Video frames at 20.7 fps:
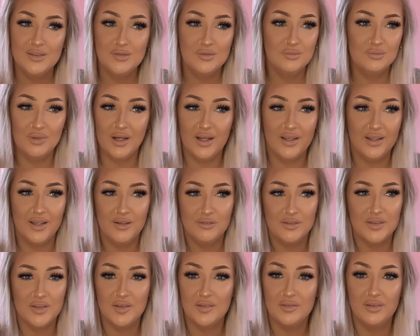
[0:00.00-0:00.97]
my
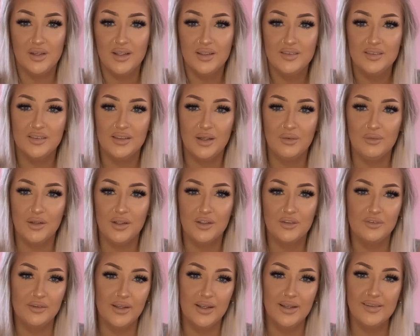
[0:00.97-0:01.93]
everyday face and how I
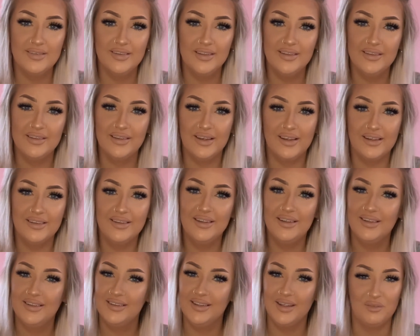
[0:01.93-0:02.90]
create it, then
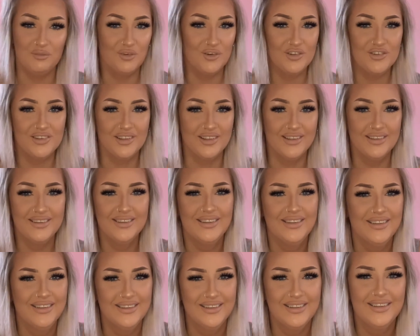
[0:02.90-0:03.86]
keep watching.
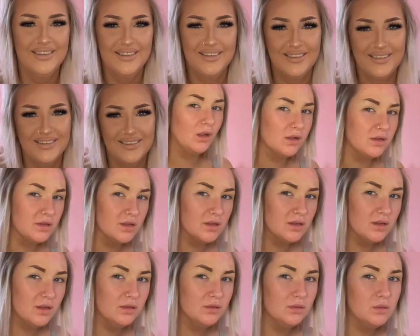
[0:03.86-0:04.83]
Is this
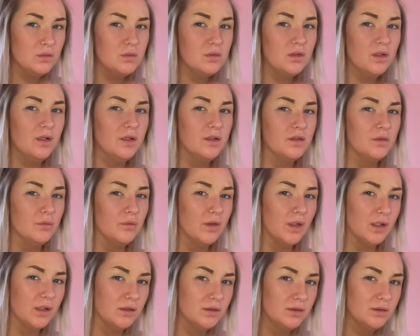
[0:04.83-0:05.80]
angle okay, do we
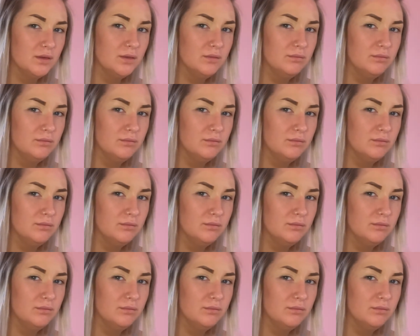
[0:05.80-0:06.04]
think?